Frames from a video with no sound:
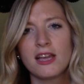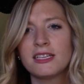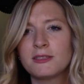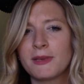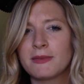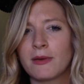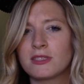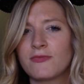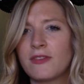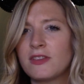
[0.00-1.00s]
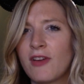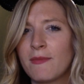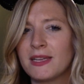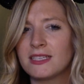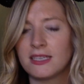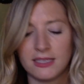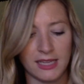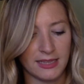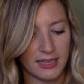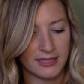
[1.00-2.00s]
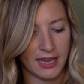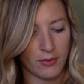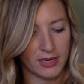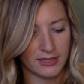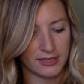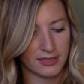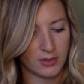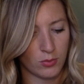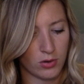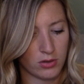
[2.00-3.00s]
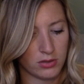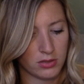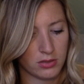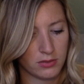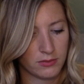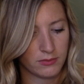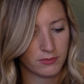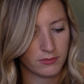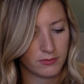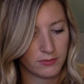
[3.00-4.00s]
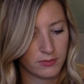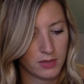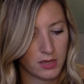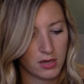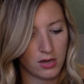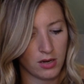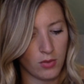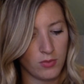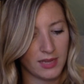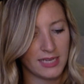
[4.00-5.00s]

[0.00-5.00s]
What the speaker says: Space Mountain is 55 minutes at Disneyland. Let's see how it is at Disney World. No, that